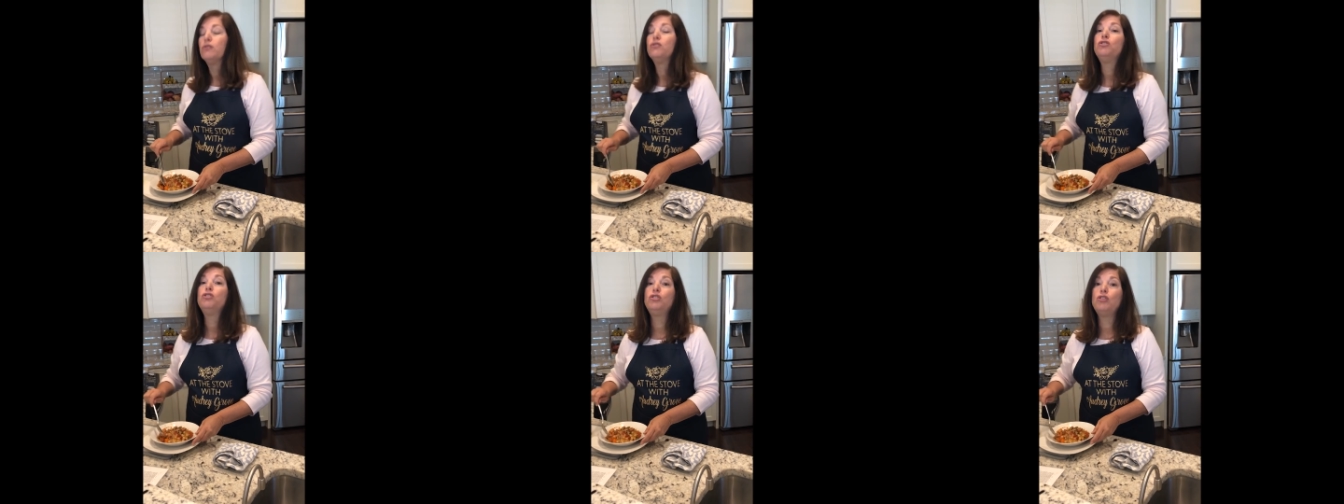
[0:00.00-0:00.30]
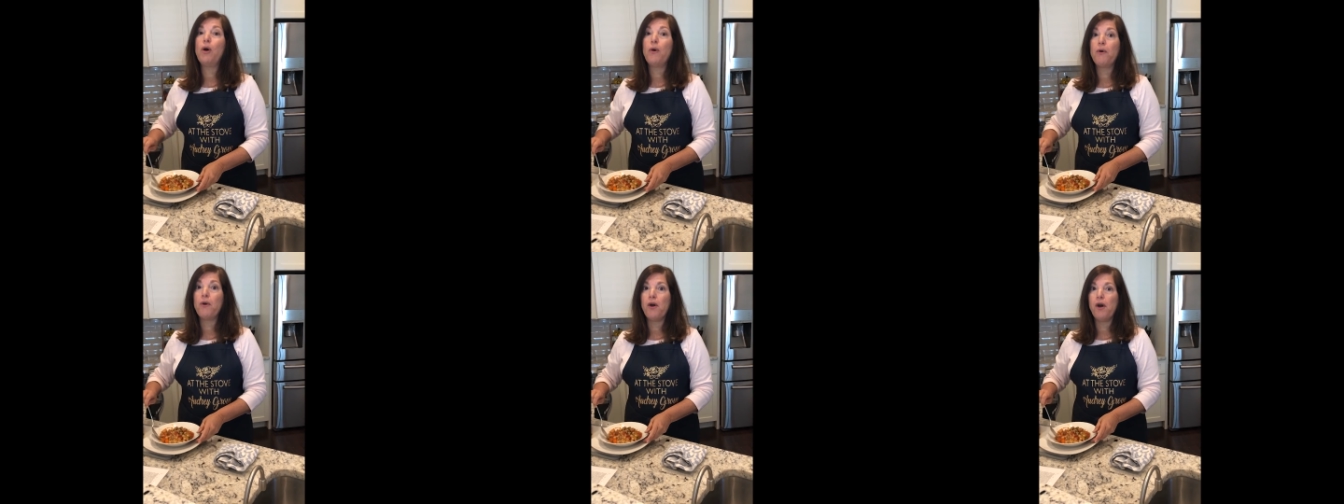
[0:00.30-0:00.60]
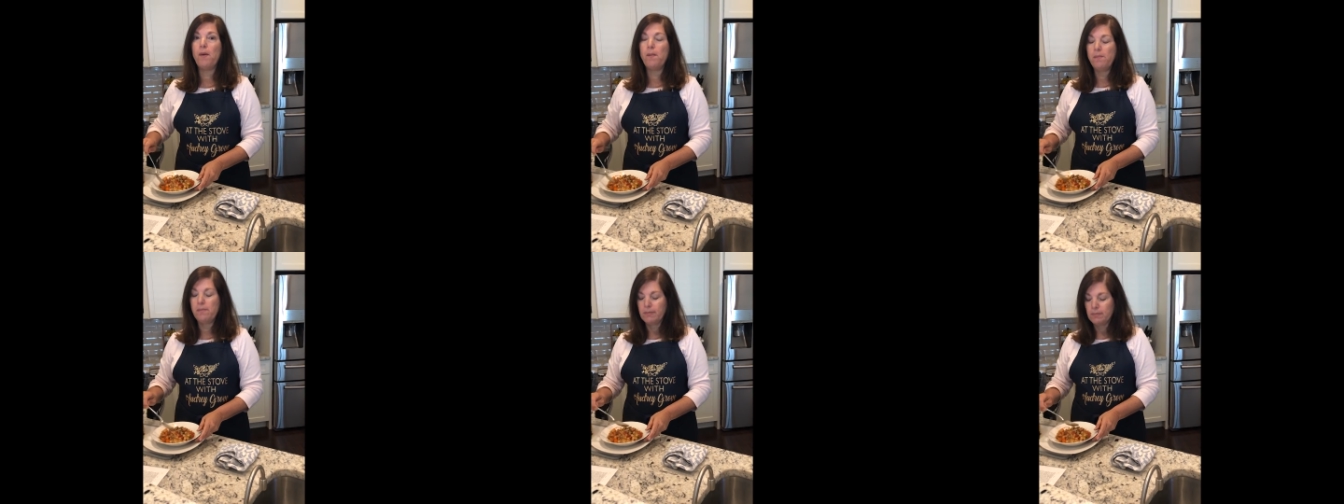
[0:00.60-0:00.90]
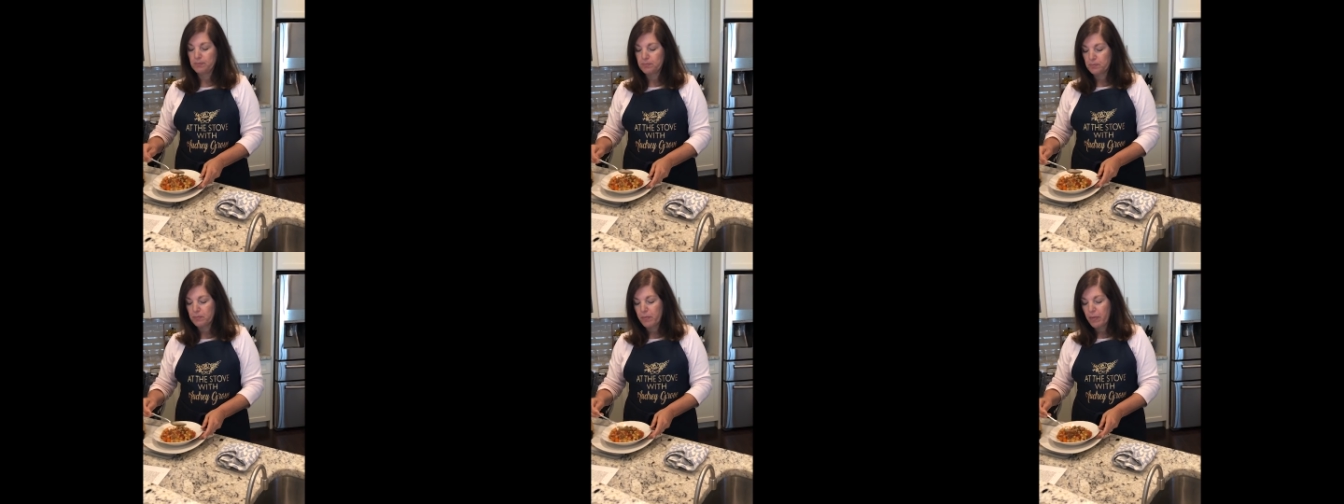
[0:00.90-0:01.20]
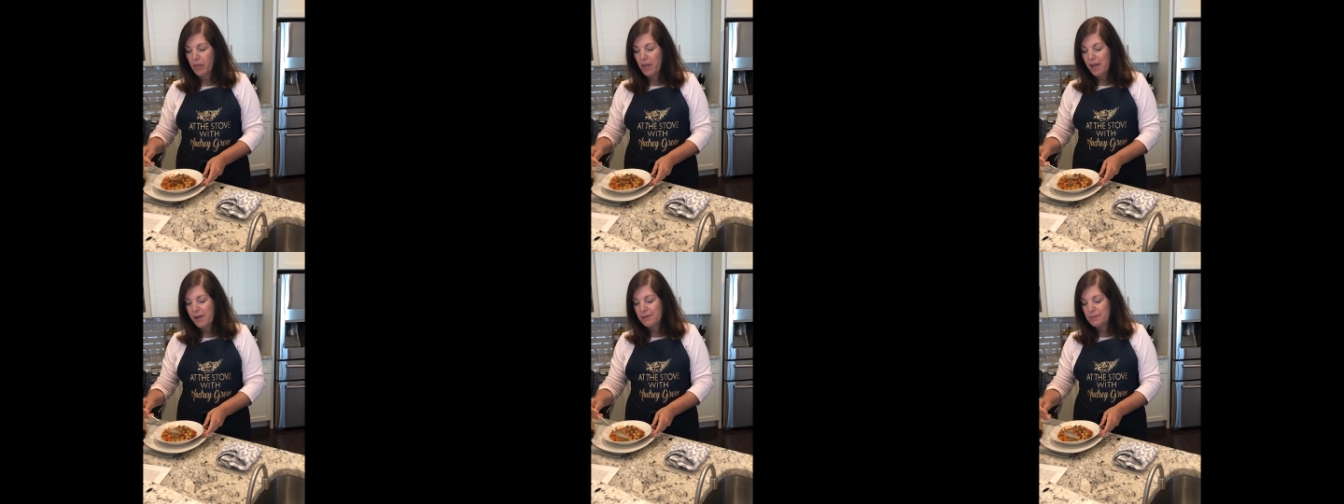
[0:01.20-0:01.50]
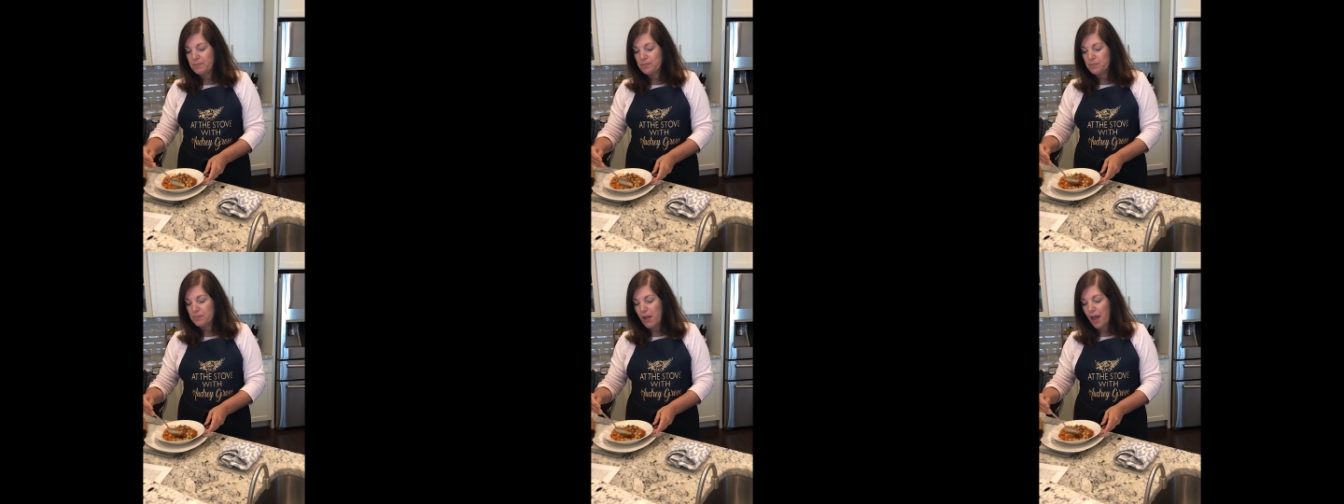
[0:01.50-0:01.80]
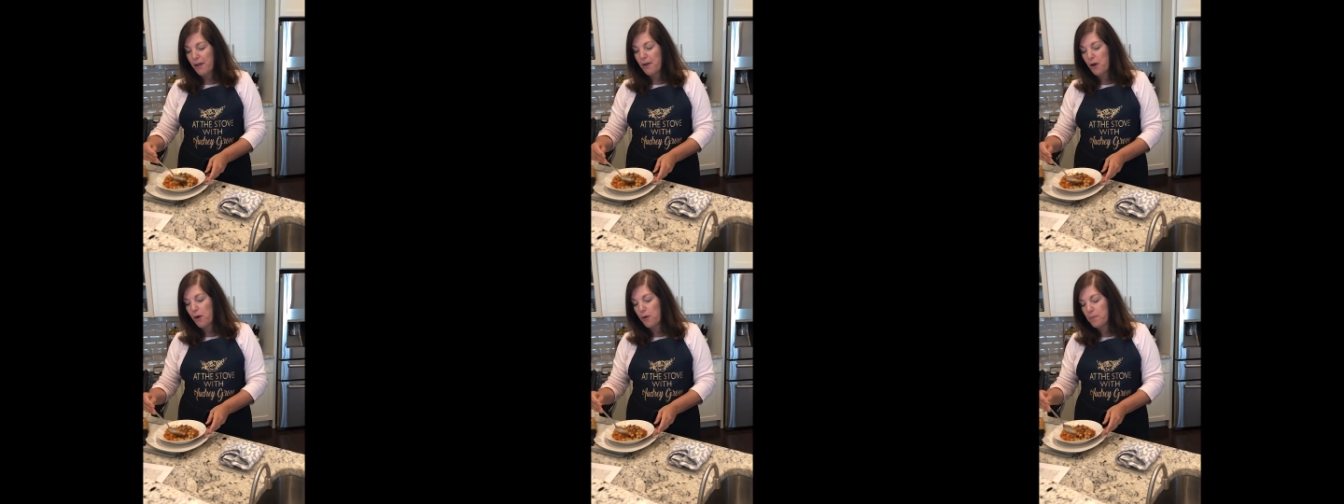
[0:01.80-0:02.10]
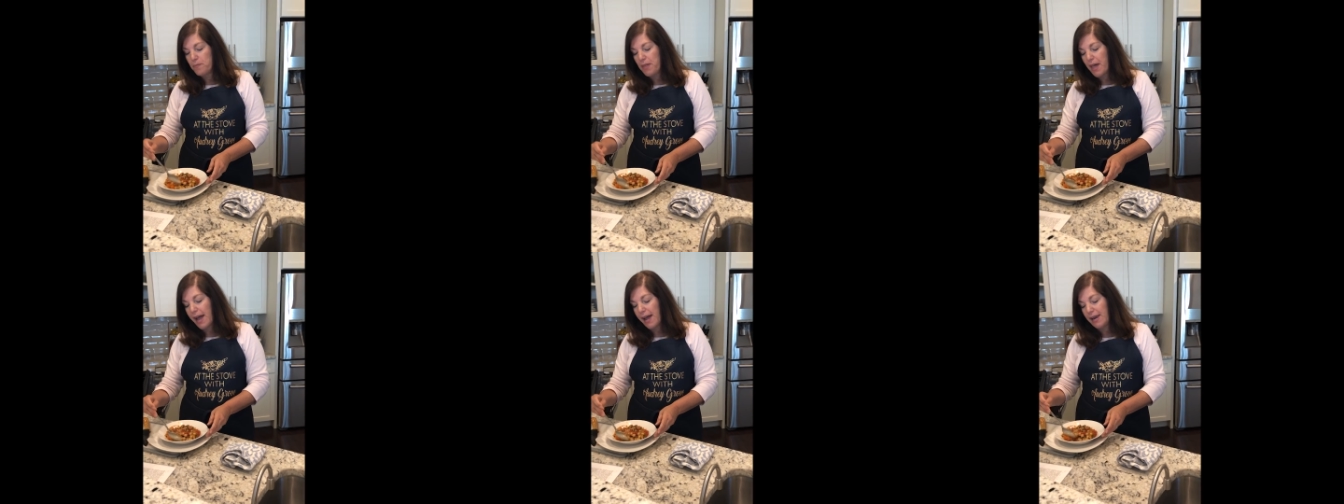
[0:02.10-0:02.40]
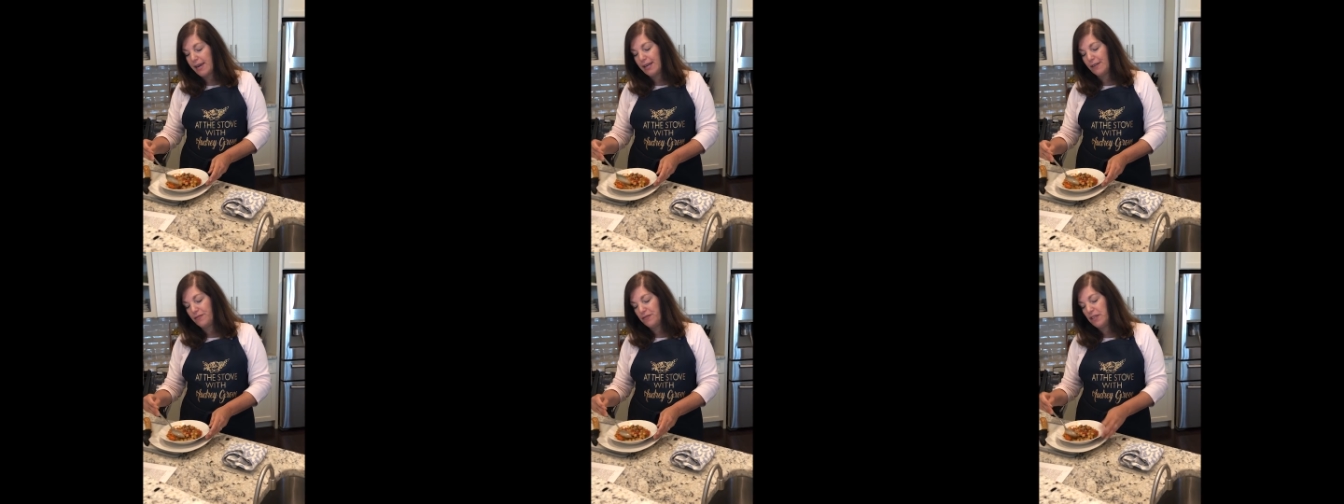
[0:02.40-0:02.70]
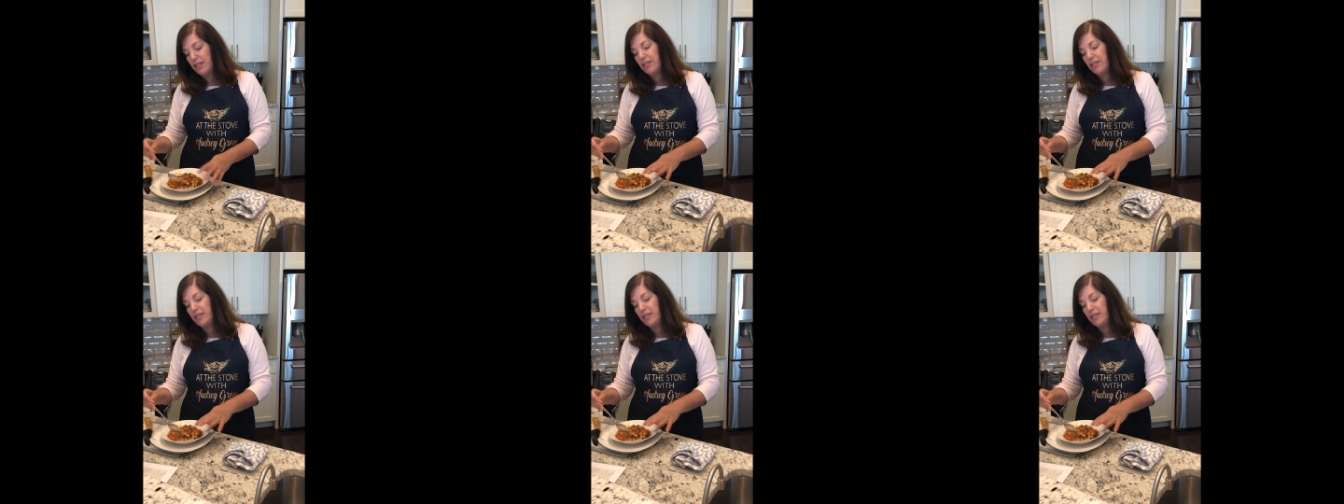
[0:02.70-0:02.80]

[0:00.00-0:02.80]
so good. I hope that if